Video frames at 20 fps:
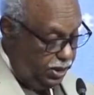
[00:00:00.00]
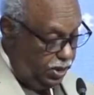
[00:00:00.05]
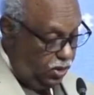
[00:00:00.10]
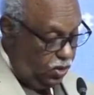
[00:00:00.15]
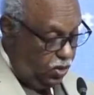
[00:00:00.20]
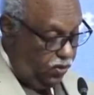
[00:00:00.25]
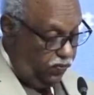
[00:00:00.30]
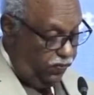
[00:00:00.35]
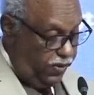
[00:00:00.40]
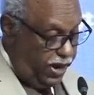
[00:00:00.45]

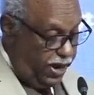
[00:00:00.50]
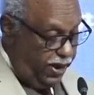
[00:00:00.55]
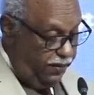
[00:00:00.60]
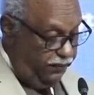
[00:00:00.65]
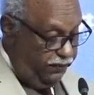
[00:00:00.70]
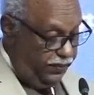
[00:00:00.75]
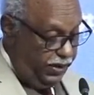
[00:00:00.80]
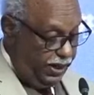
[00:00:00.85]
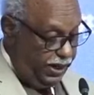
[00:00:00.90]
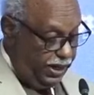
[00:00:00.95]
of
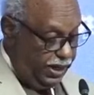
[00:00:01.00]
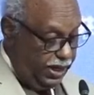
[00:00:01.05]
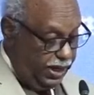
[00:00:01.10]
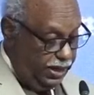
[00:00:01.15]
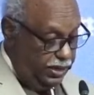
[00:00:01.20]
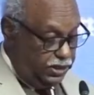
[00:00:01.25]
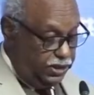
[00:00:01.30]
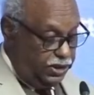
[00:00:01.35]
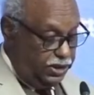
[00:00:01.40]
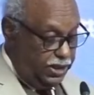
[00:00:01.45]
Africa
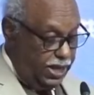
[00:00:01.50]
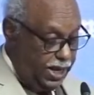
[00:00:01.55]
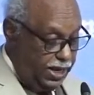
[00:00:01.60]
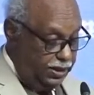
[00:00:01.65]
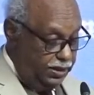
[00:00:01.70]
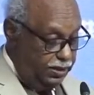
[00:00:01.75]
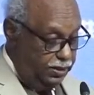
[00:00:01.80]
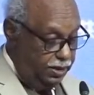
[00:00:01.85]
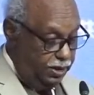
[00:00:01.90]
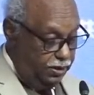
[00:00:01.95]

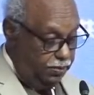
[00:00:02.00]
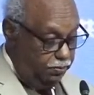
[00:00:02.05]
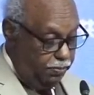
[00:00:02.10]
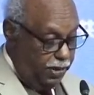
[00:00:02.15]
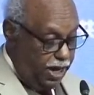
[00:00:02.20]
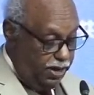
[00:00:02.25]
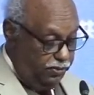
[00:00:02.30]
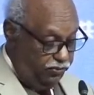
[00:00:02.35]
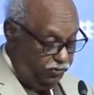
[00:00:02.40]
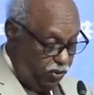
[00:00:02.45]
Stand By
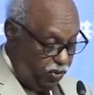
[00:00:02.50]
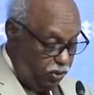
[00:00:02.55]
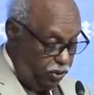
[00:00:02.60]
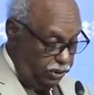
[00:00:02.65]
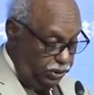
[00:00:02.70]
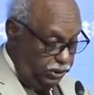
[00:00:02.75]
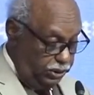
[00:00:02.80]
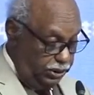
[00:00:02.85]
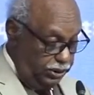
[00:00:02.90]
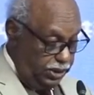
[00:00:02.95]

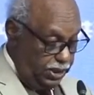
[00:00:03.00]
Force,